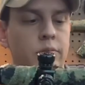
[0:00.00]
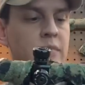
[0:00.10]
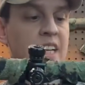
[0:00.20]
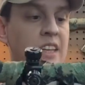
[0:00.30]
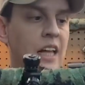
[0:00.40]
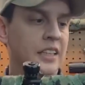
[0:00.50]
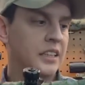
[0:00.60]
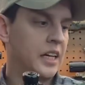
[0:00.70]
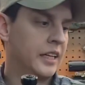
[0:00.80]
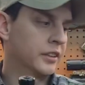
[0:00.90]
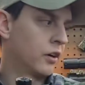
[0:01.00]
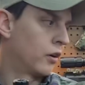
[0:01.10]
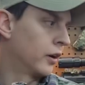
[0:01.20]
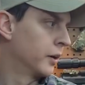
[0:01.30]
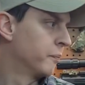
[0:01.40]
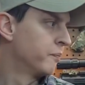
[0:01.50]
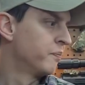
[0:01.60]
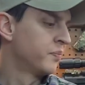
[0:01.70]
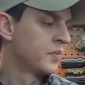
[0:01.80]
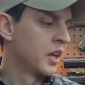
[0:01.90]
daylight settings are.
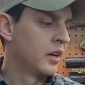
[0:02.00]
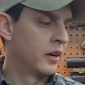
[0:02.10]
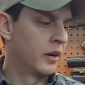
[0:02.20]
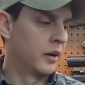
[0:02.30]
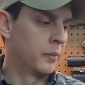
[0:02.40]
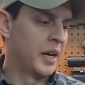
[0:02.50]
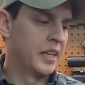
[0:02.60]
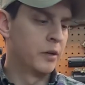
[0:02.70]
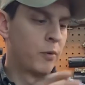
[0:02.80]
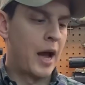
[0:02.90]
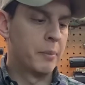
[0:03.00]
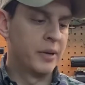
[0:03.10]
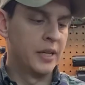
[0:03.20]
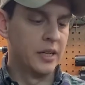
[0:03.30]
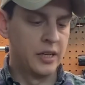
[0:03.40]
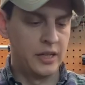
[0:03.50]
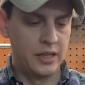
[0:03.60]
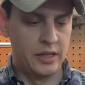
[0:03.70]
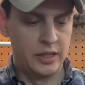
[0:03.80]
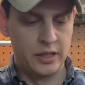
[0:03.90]
I did wrap it
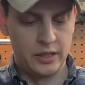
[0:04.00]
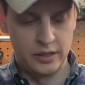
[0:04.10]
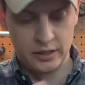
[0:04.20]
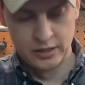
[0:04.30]
in